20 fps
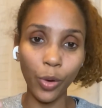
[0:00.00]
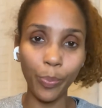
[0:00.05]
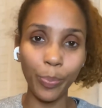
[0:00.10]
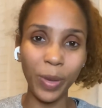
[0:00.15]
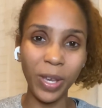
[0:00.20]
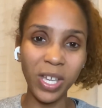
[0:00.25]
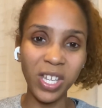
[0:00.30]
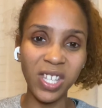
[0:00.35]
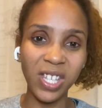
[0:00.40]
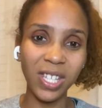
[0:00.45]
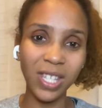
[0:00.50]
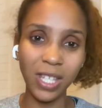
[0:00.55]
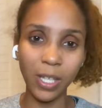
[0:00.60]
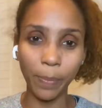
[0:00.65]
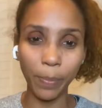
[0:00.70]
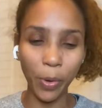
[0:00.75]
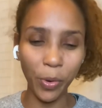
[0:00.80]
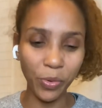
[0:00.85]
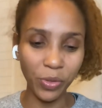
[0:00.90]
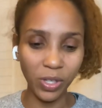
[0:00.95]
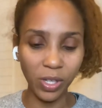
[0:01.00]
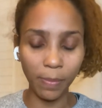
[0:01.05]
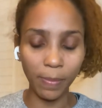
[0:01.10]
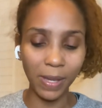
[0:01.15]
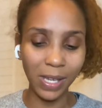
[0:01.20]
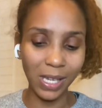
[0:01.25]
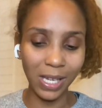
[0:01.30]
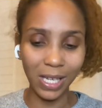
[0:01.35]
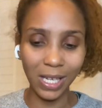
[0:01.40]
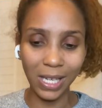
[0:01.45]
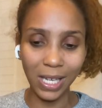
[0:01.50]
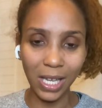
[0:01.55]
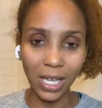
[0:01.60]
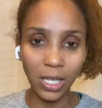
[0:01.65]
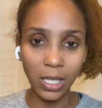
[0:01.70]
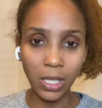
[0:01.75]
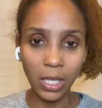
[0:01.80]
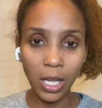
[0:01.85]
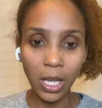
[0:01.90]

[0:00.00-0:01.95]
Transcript: because it's supposed to be ending.